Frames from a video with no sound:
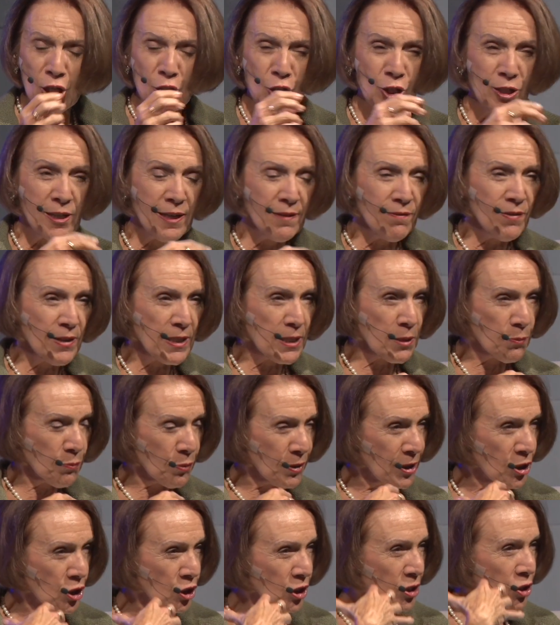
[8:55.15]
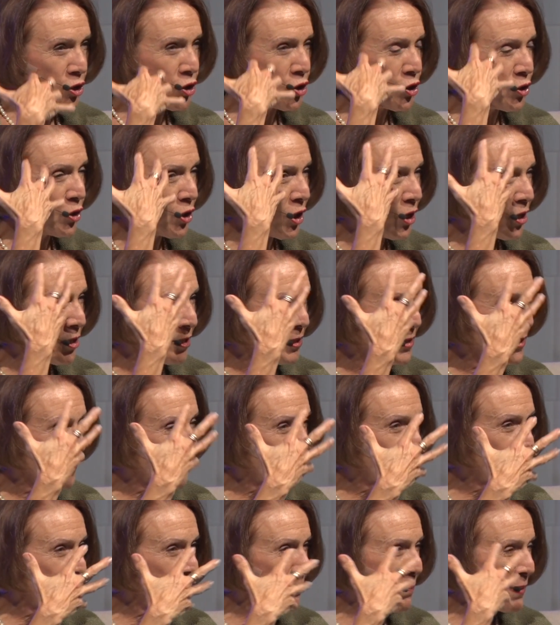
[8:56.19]
to give expression to those
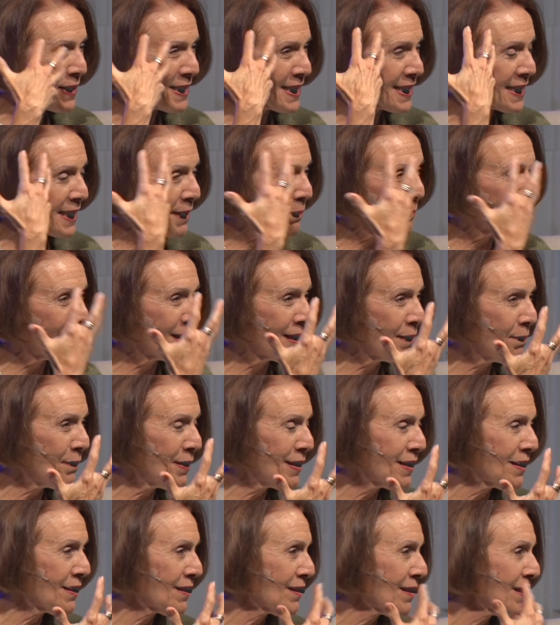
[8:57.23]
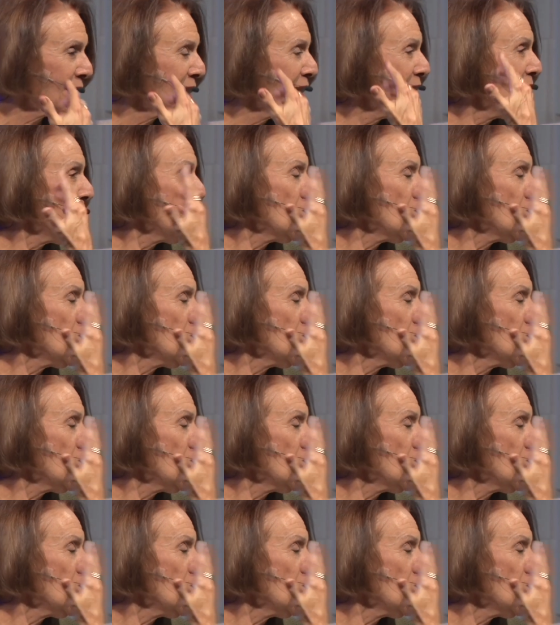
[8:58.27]
deeper subliminal